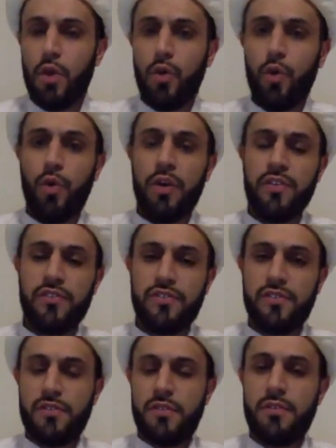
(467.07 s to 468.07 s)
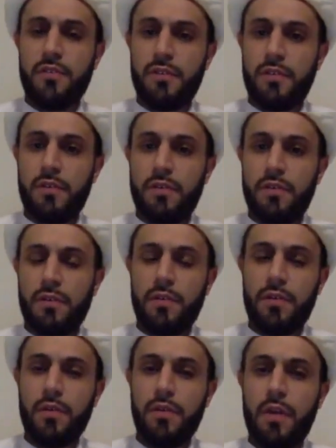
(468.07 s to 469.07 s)
who is
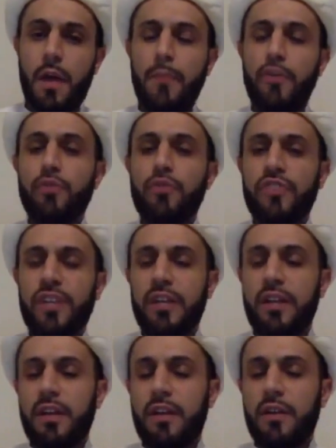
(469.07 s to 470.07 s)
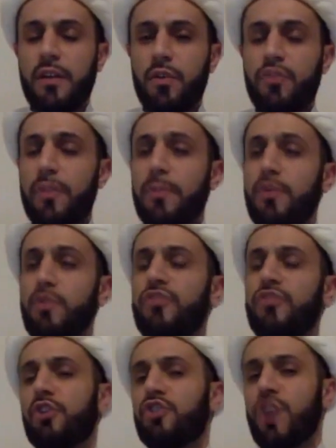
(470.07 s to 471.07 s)
abusing
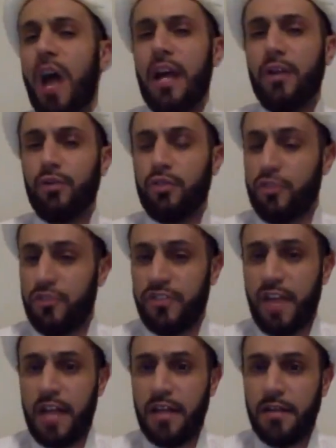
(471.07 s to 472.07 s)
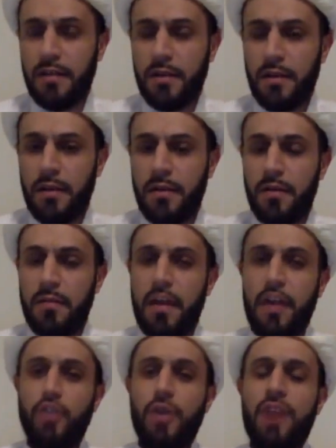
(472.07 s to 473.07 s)
your child, your son,
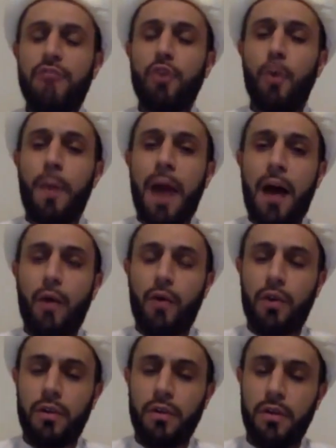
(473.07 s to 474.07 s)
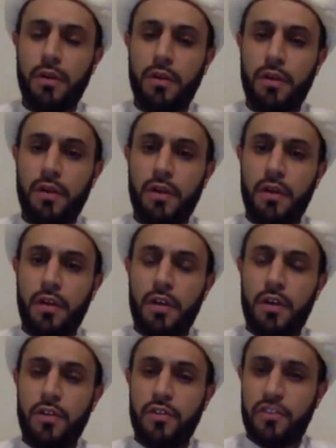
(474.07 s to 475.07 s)
and you have no power
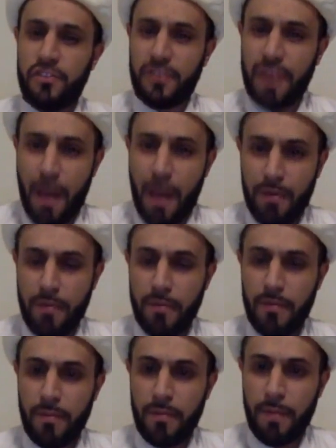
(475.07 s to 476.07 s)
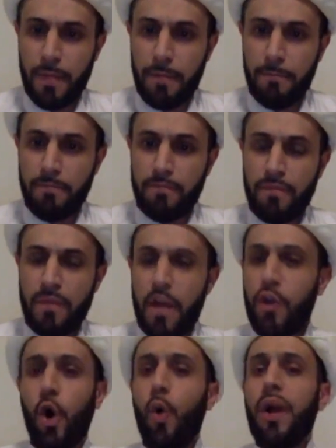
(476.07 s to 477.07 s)
to stop him.
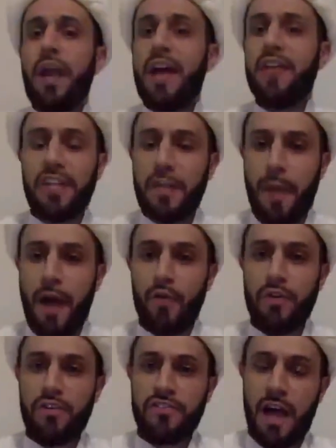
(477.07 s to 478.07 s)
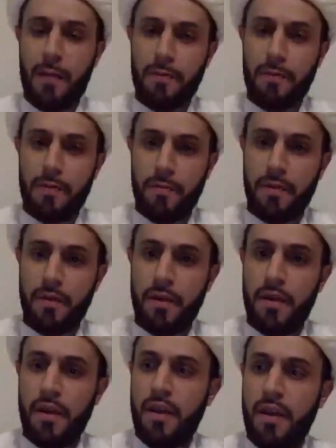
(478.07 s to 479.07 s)
And no one has any power to stop him.
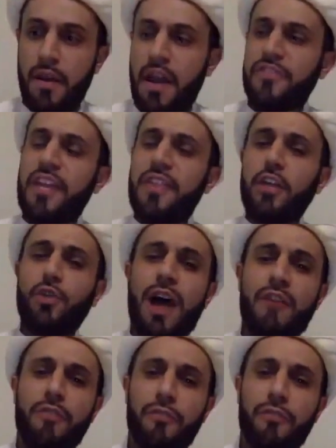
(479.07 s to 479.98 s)
And say that you have a